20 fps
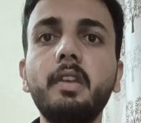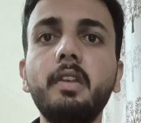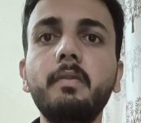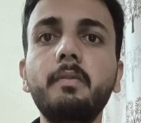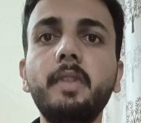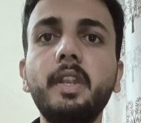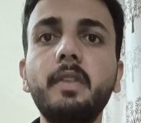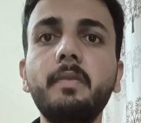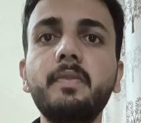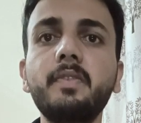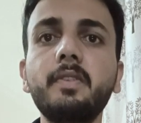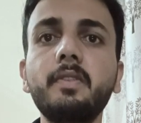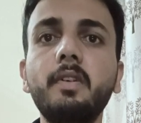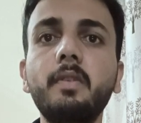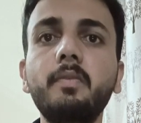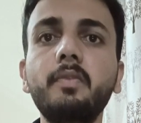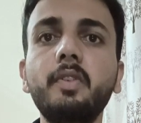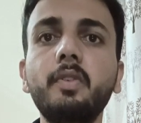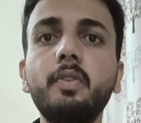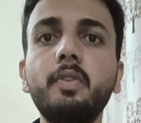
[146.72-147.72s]
briefs
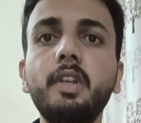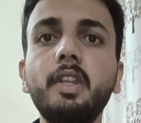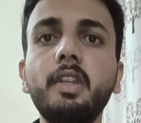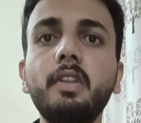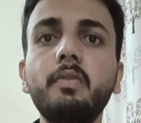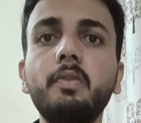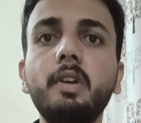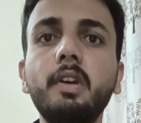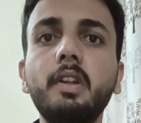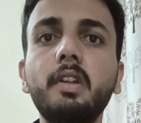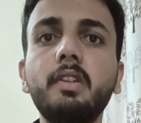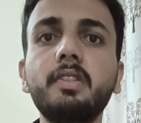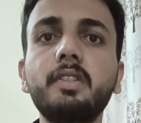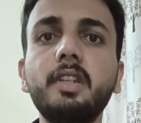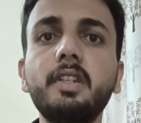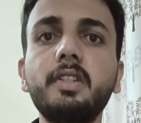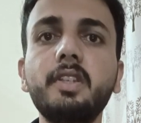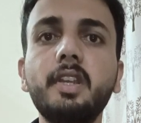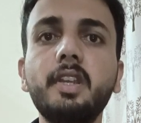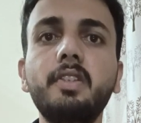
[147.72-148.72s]
of the routine work
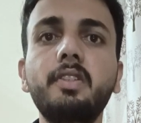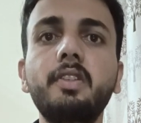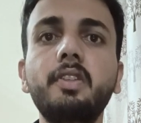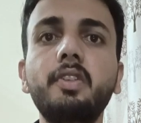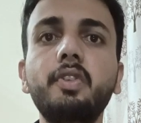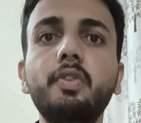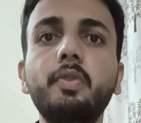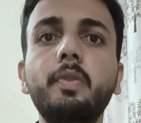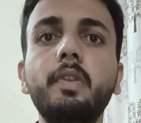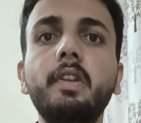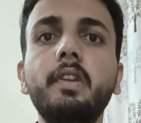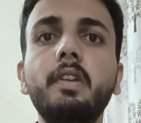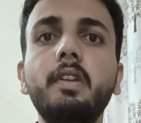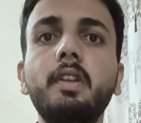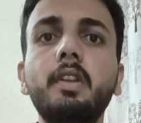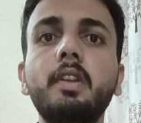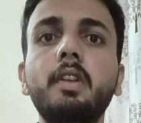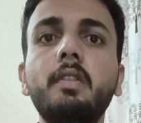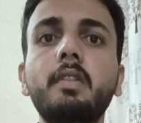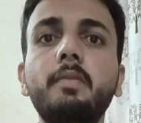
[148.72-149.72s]
such as the issuing
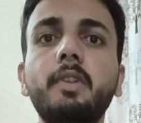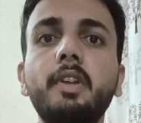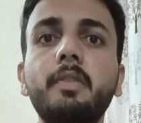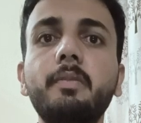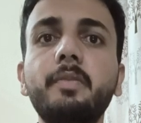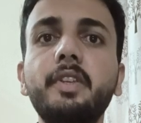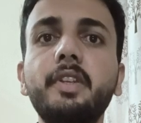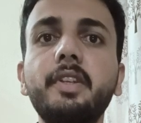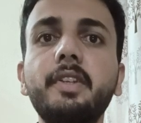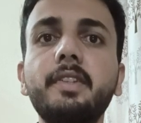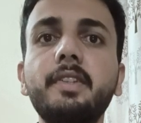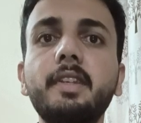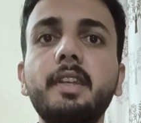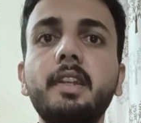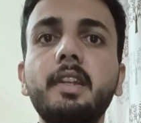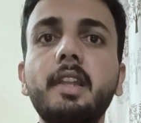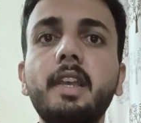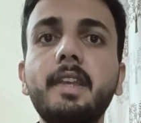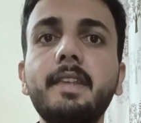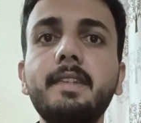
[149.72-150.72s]
permits
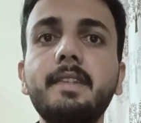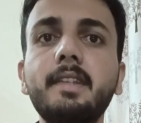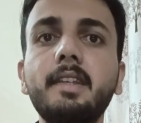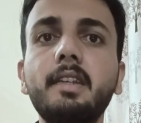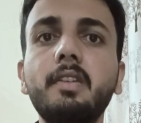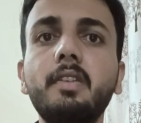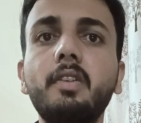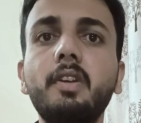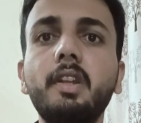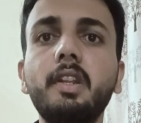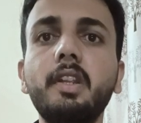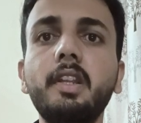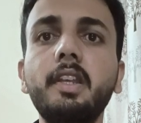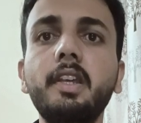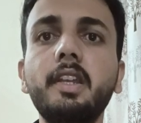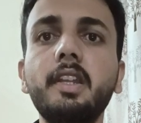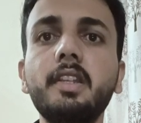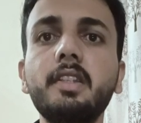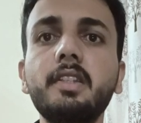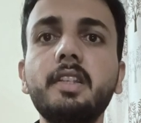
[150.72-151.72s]
and license or
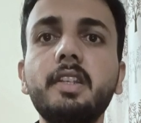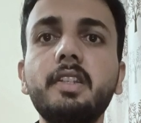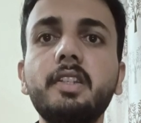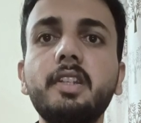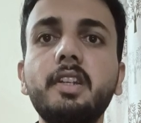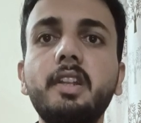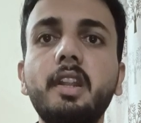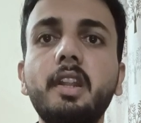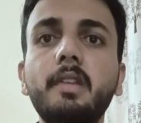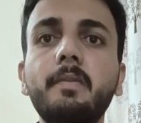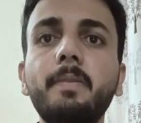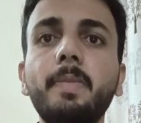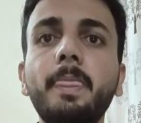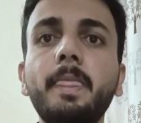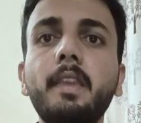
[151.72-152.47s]
clearance, etc.